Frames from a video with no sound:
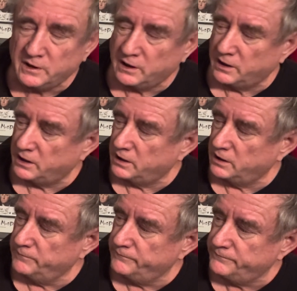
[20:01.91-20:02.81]

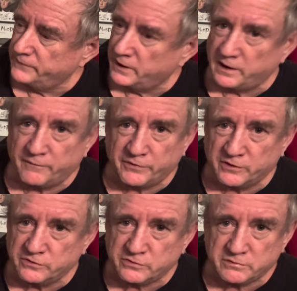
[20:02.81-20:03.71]
and
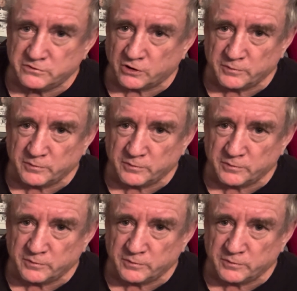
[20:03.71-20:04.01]
everything's term